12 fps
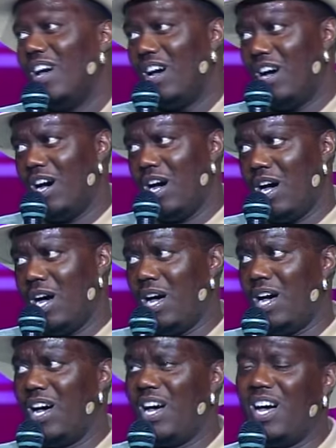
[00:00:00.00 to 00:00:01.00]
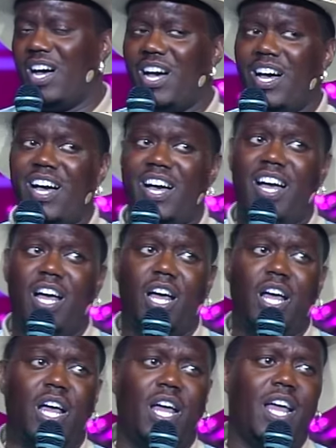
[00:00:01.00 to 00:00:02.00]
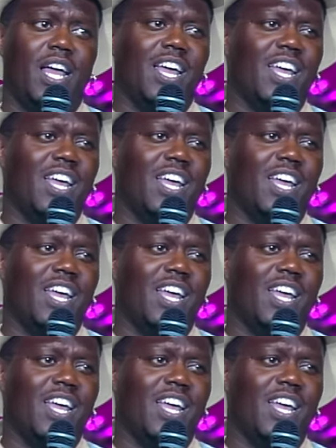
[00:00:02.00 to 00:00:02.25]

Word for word: I.